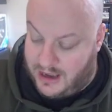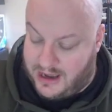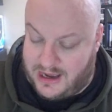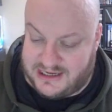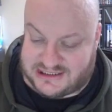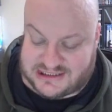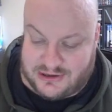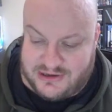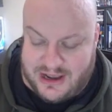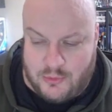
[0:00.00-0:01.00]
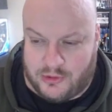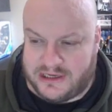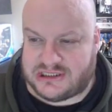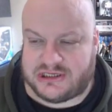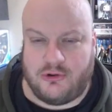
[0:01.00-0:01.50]
Uh, so yeah, what
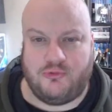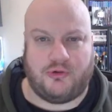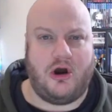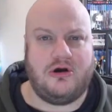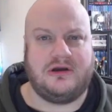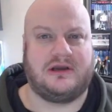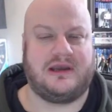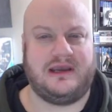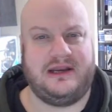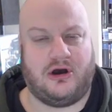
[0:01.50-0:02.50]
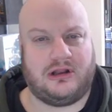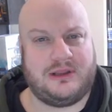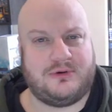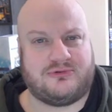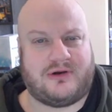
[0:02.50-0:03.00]
is so wrong in
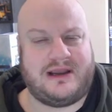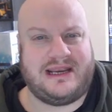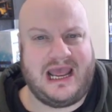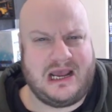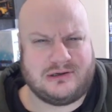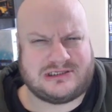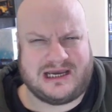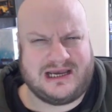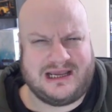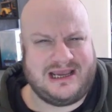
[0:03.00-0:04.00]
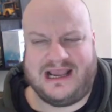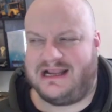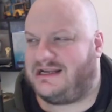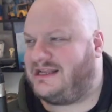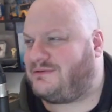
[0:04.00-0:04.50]
Hollywood right now? To,
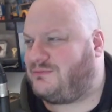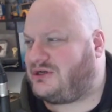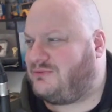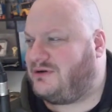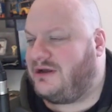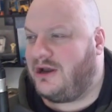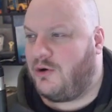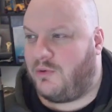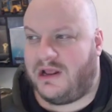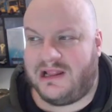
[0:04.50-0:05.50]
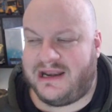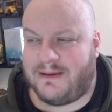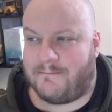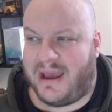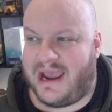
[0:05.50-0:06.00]
uh, we're
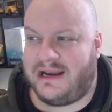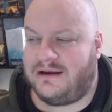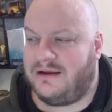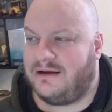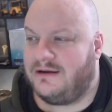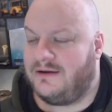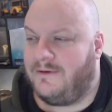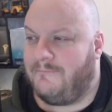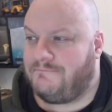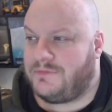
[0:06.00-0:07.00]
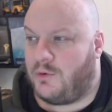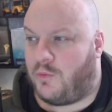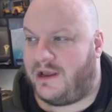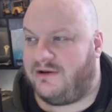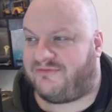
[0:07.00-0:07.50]
letting men
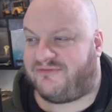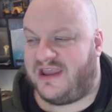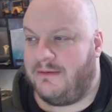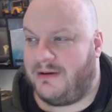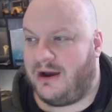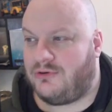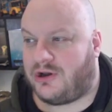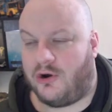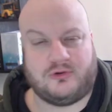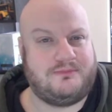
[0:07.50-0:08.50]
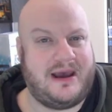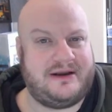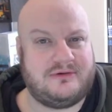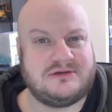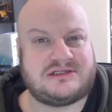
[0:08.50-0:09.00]
win female gold
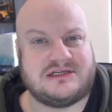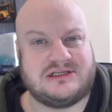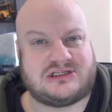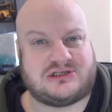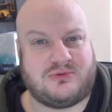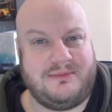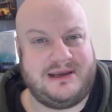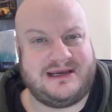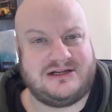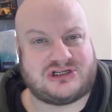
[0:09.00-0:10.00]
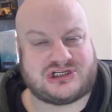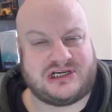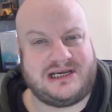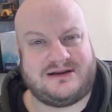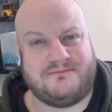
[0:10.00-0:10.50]
medals in swimming and
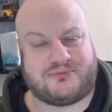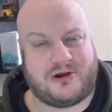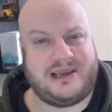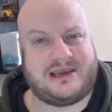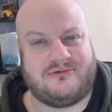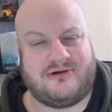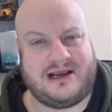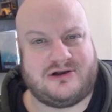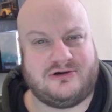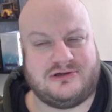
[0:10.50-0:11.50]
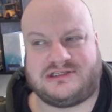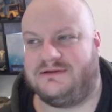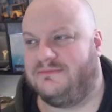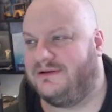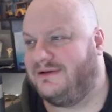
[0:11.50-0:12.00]
shit and breaking records
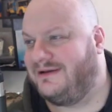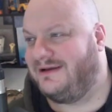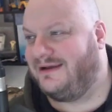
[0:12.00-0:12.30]
and